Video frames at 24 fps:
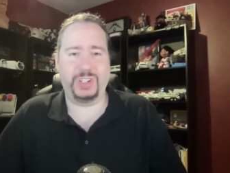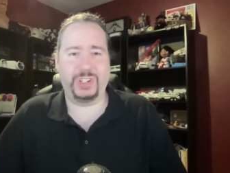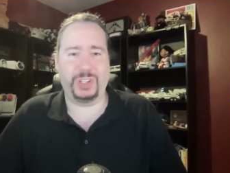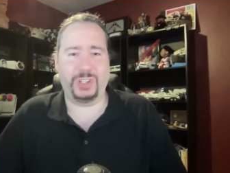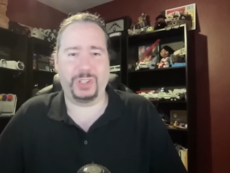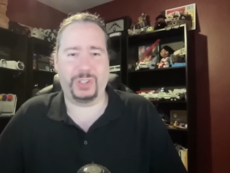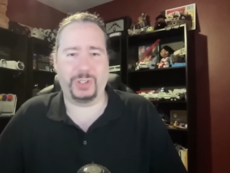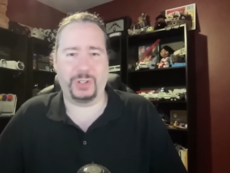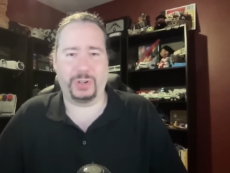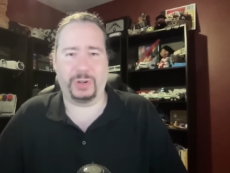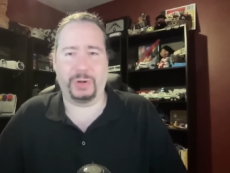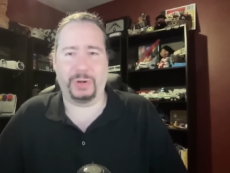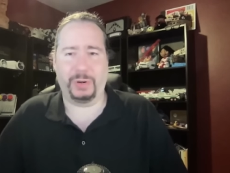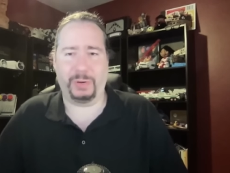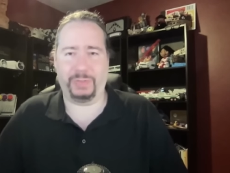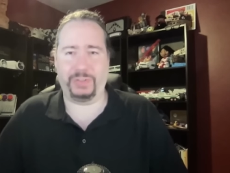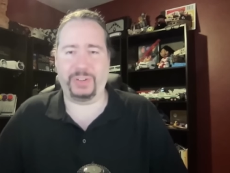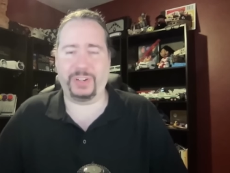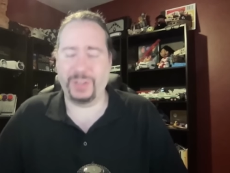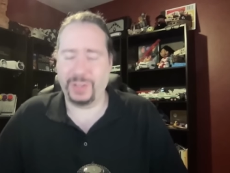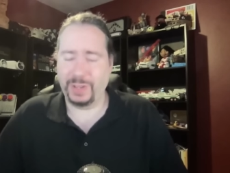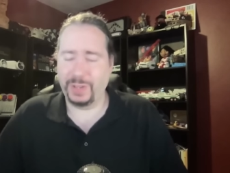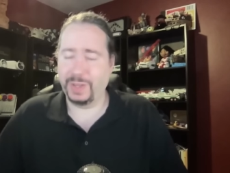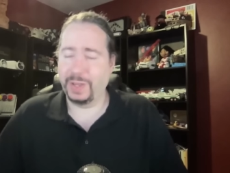
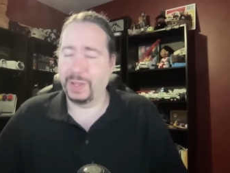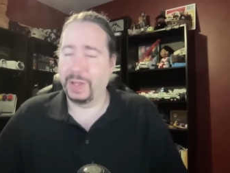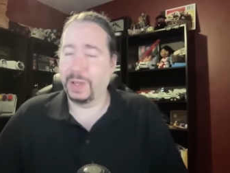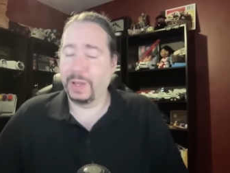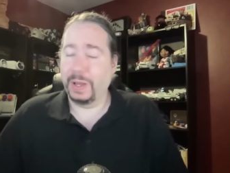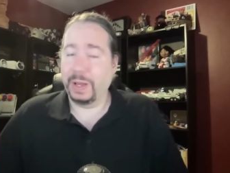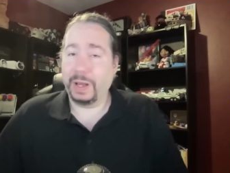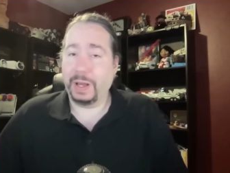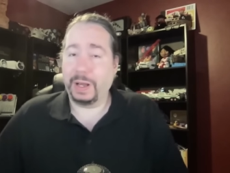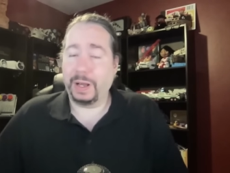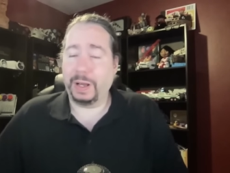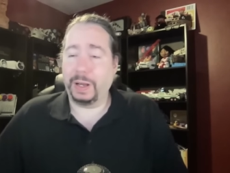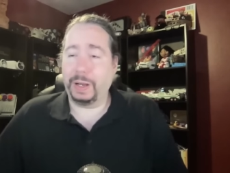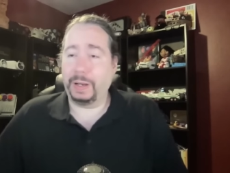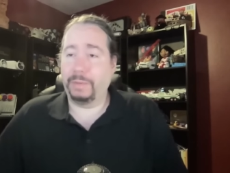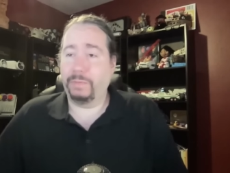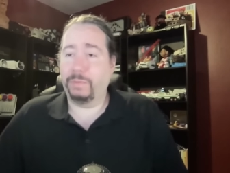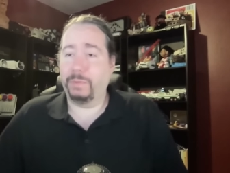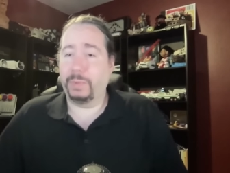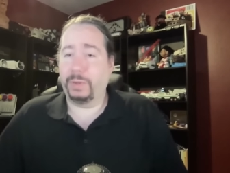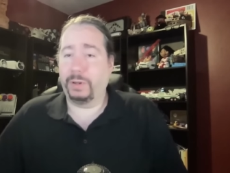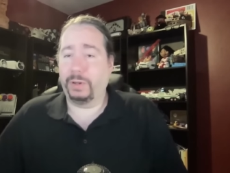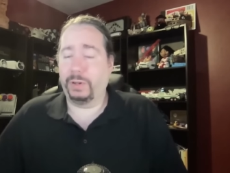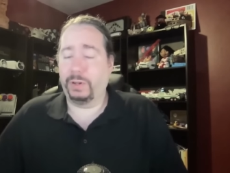deserved um,
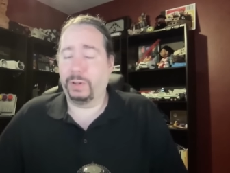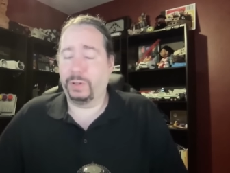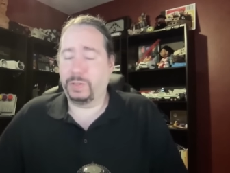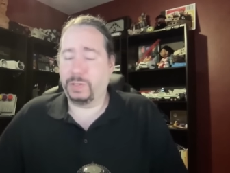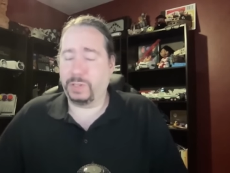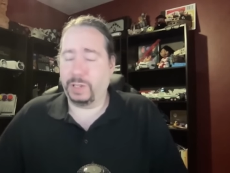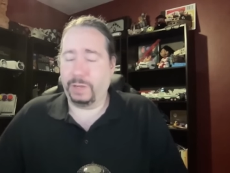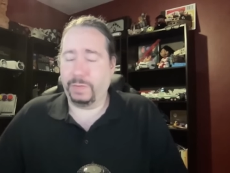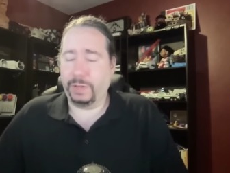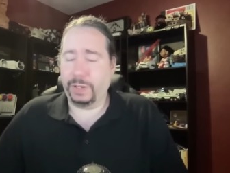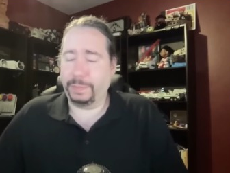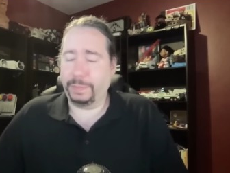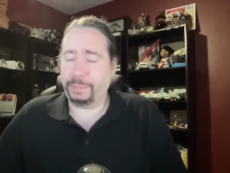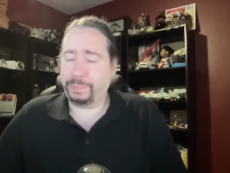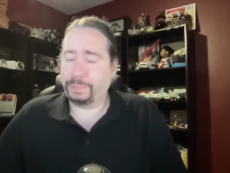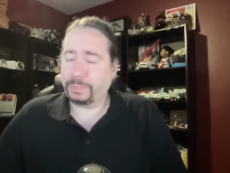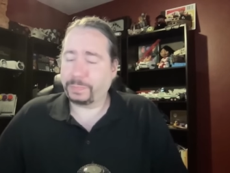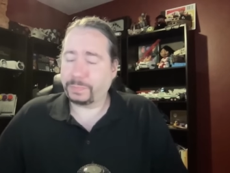from the looks of it.